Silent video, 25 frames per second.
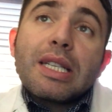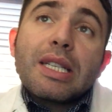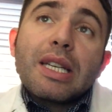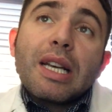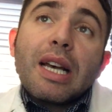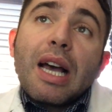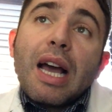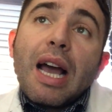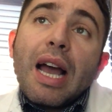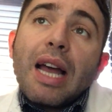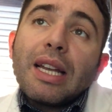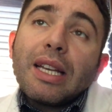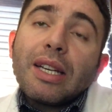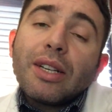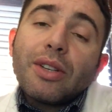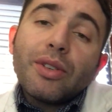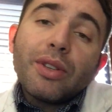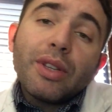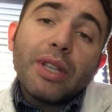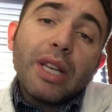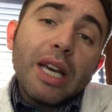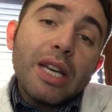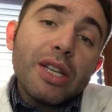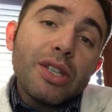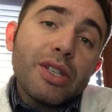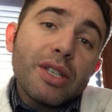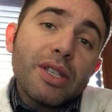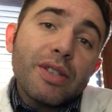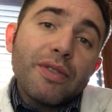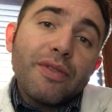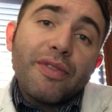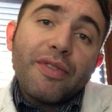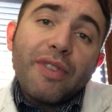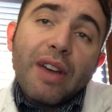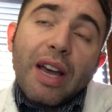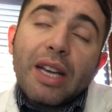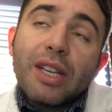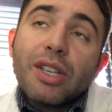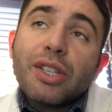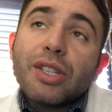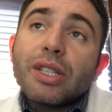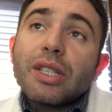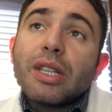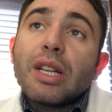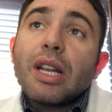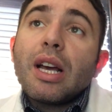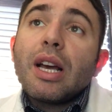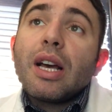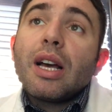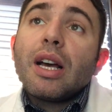is a highly contagious
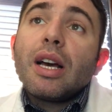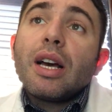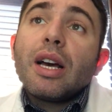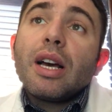infection.